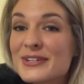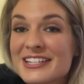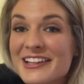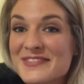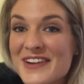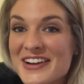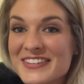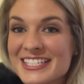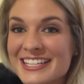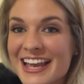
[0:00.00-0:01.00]
Well, tell her
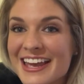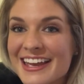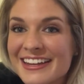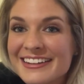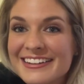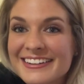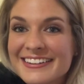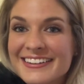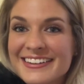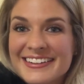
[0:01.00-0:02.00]
mommy said.
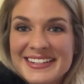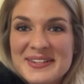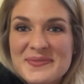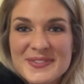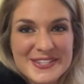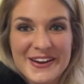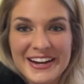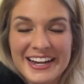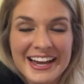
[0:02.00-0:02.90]
Sorry,